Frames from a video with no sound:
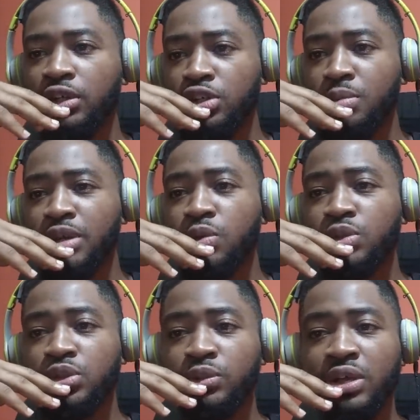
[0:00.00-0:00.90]
Doesn't matter
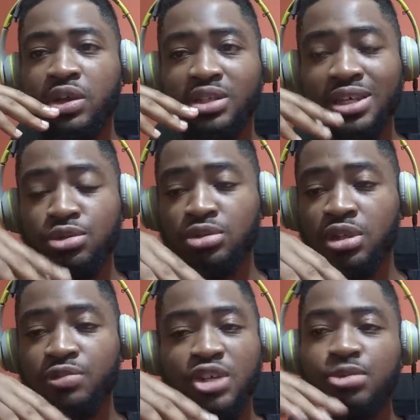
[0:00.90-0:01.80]
whether you're, whether you're signed to
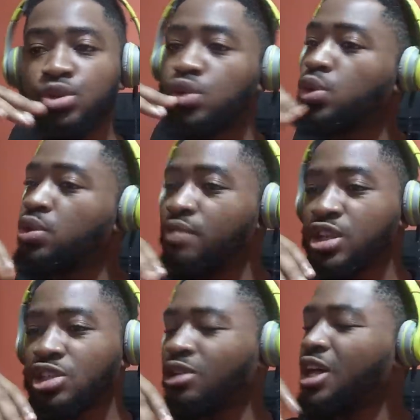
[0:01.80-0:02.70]
Def Jams or to
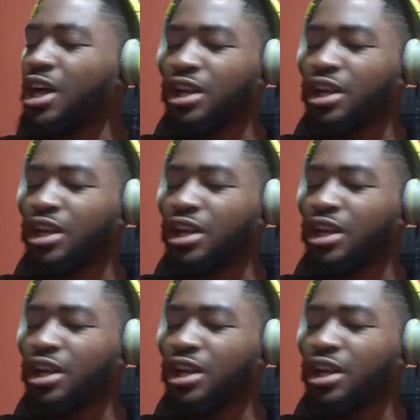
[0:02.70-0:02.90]
Universal.